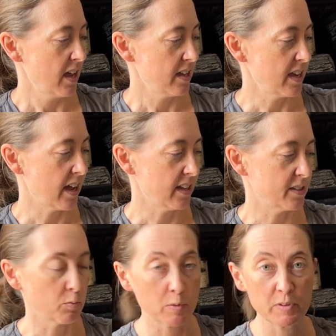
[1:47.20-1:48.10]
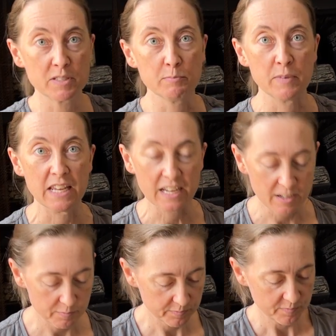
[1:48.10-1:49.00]
Yeah, it's a women's
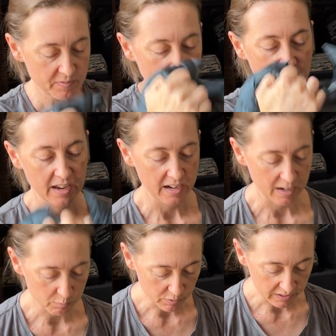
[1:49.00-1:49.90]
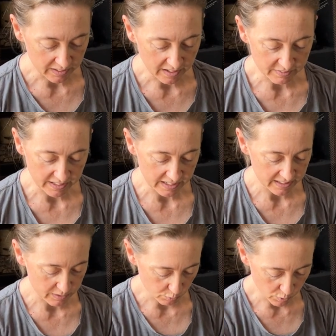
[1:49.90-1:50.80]
medium and I'm really loving it.
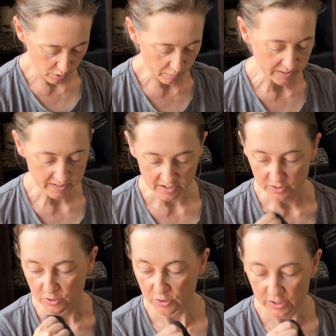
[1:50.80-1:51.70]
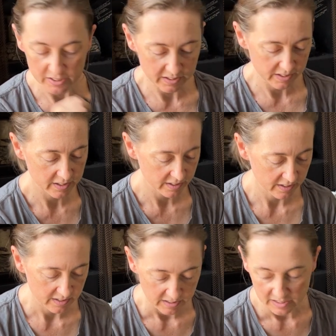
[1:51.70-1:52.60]
It's warm, it's got a hood.
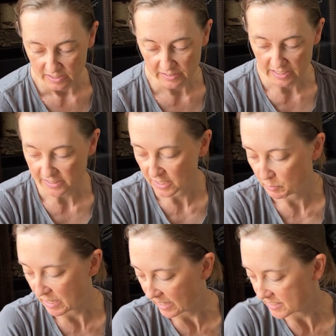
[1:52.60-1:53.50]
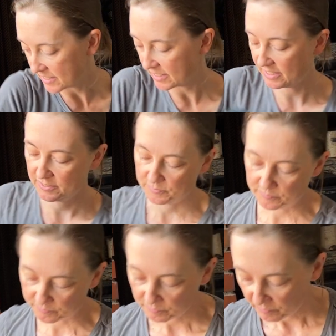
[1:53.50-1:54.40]
That's gonna be excellent.
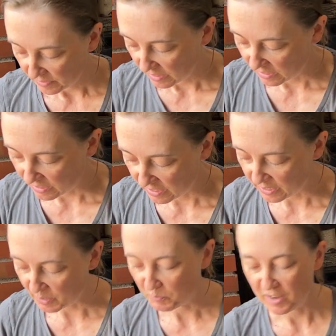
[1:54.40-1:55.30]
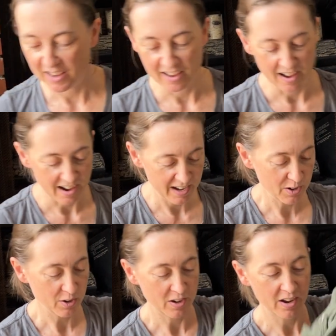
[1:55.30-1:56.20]
Um, I
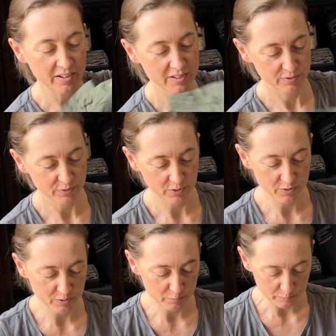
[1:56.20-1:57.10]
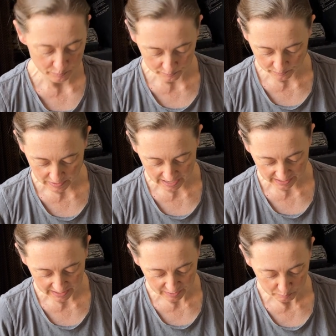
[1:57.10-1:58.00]
hunt for
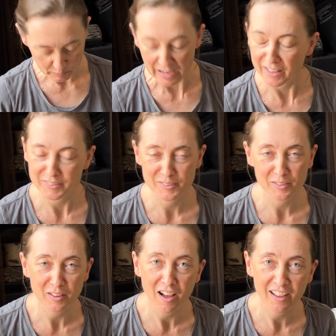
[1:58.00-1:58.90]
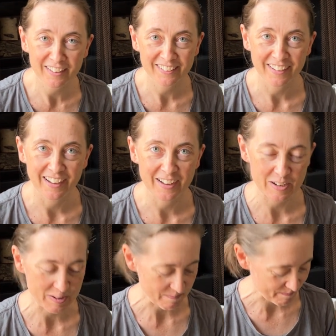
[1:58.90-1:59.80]
hiking pants a lot.
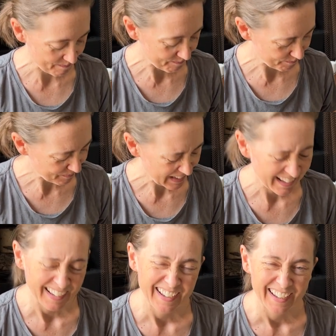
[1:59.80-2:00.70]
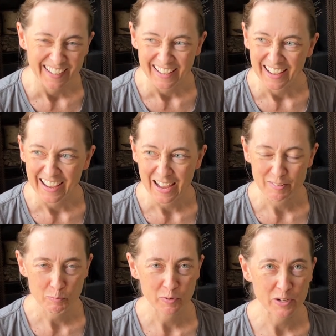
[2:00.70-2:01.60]
Um, I
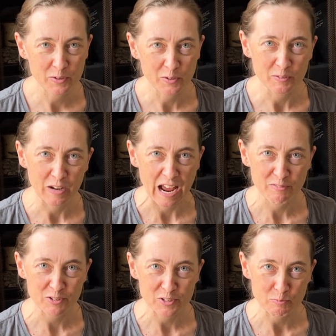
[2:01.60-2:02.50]
have a pretty average